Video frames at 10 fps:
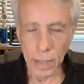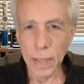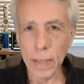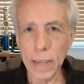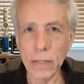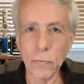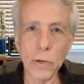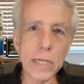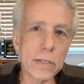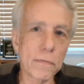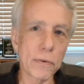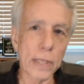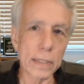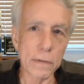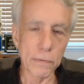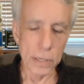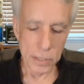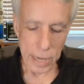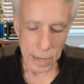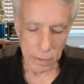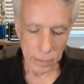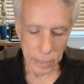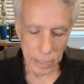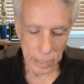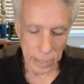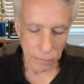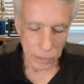And the reason for that different sound, if we